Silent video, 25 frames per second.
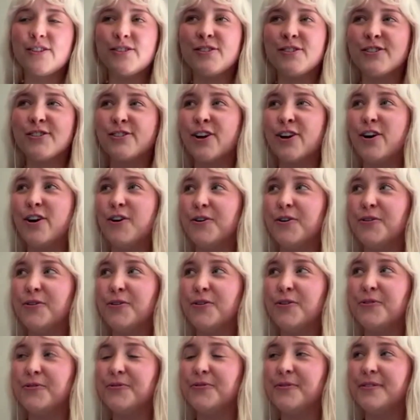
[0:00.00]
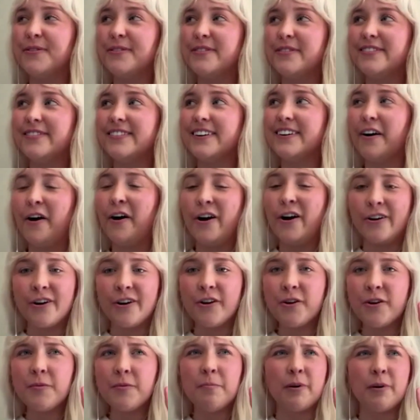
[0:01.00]
so
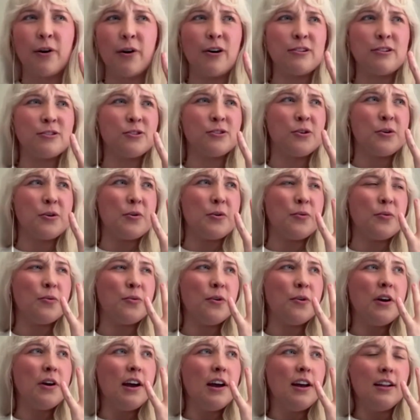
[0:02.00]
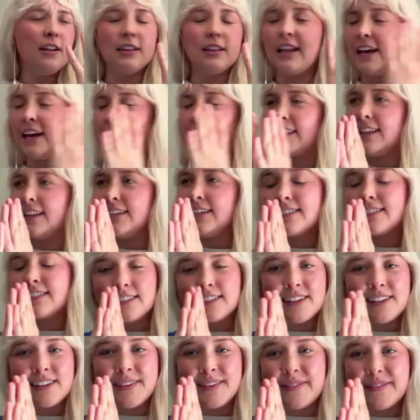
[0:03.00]
honored, but also like this
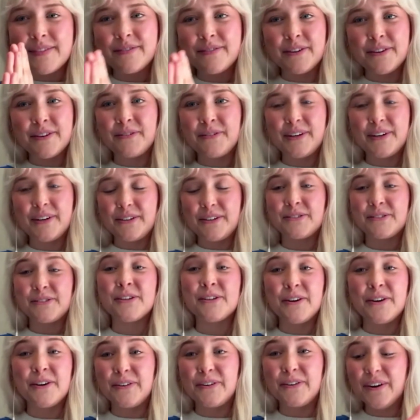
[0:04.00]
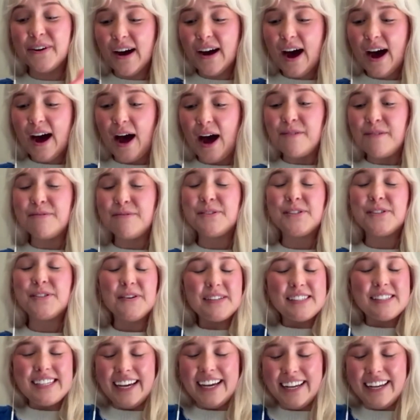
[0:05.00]
doesn't even feel real. So I'm so
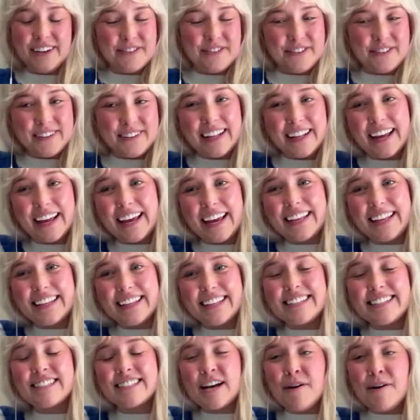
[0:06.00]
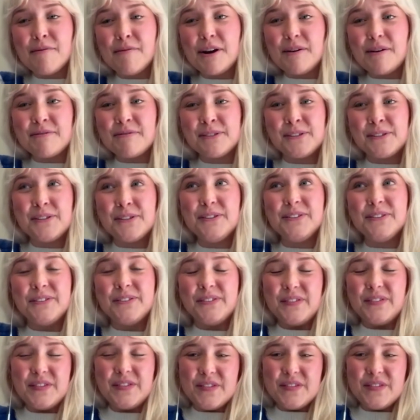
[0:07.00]
excited for that. It's coming up soon.